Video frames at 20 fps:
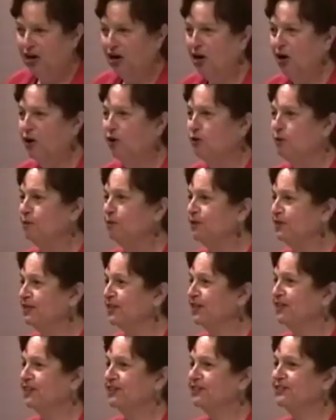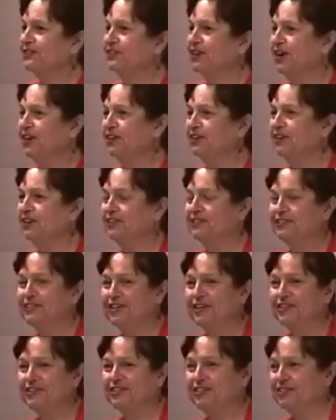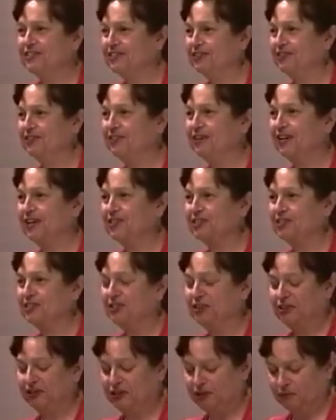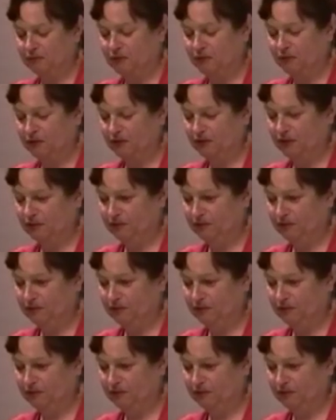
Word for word: Oh, please, not Los Angeles International Airport,